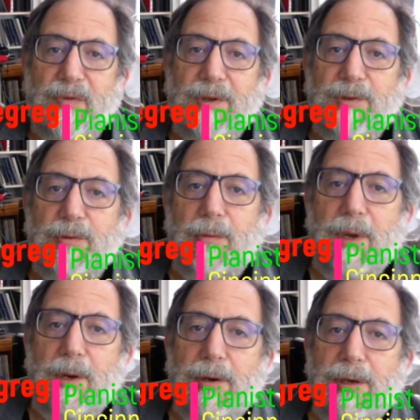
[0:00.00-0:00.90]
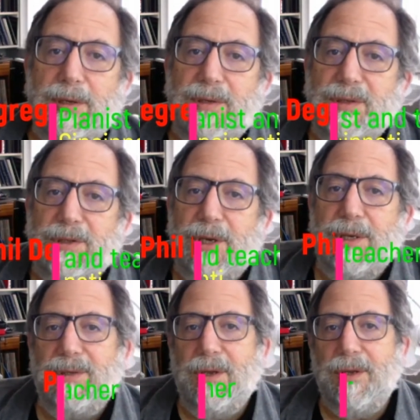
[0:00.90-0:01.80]
professor emeritus in
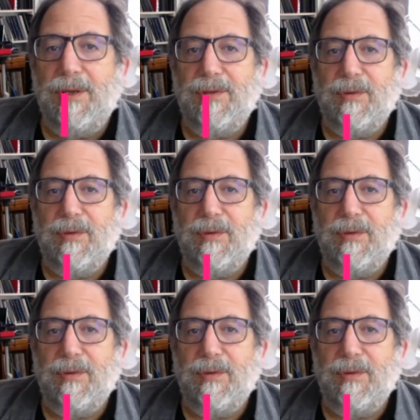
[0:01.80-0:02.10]
jazz studies